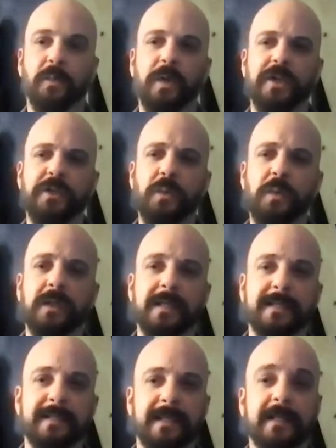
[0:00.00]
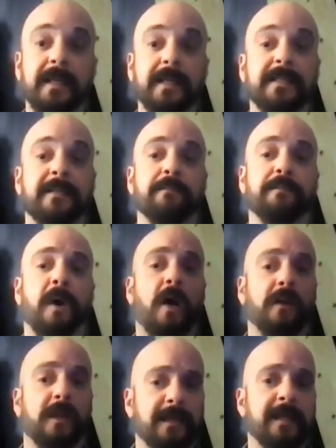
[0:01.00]
ritualistically,
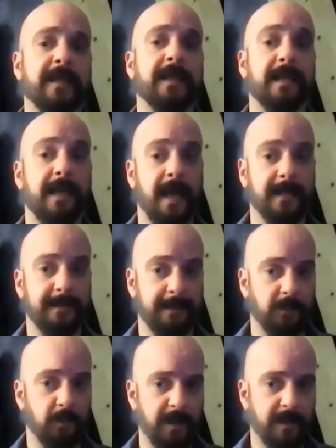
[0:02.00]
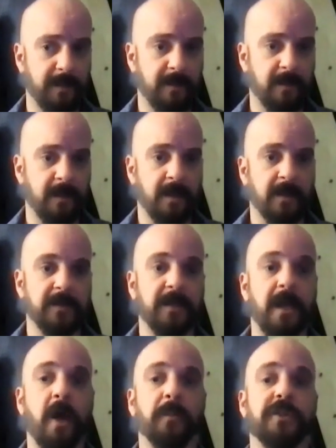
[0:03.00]
symbolically connecting with
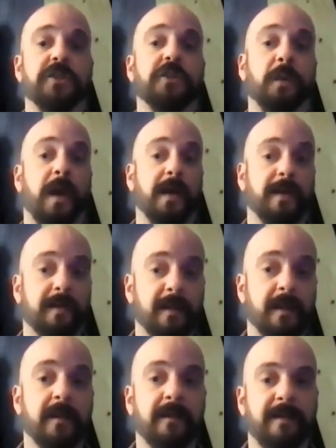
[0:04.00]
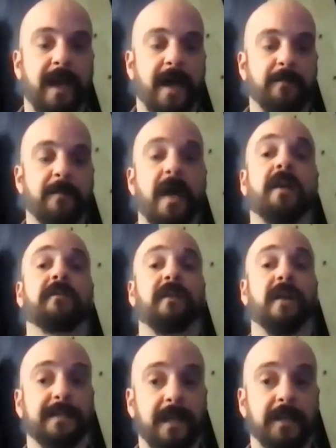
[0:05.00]
to help strengthen that
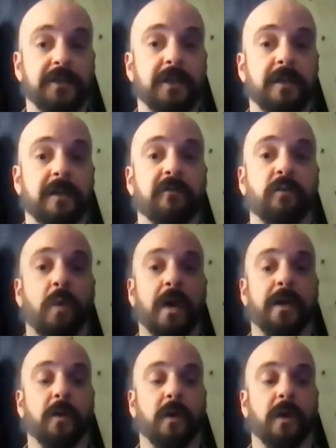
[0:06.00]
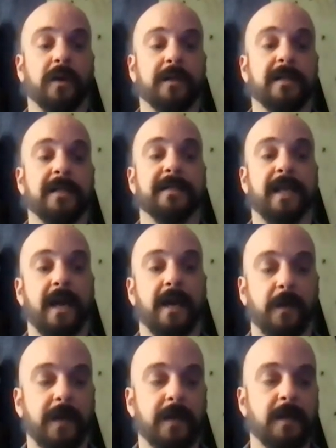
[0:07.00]
manifestation of what you're
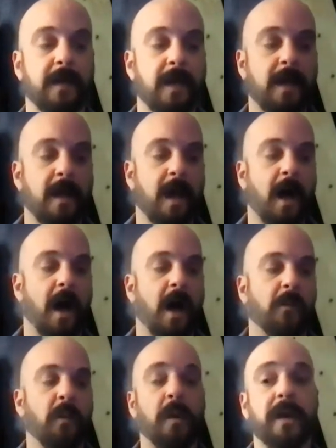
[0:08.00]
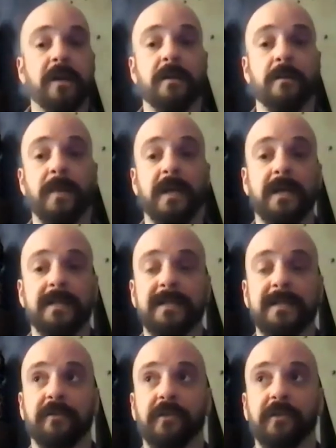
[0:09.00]
desiring. One of the
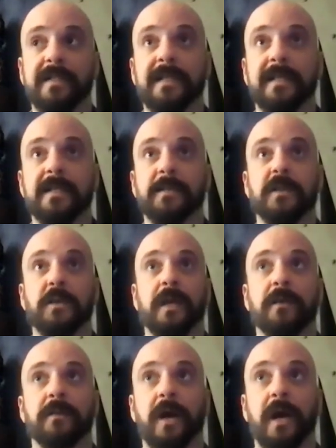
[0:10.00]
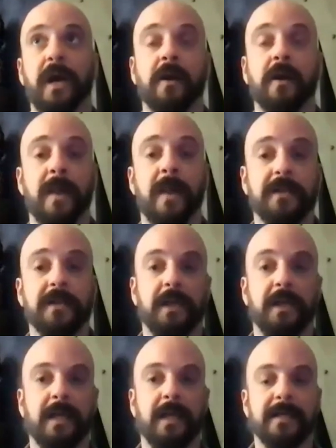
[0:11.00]
biggest differences between prayer and
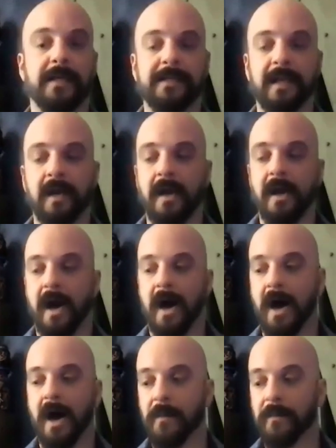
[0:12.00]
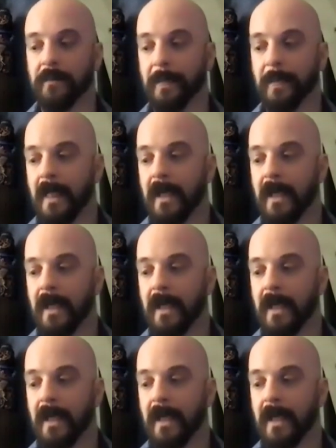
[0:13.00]
magic is so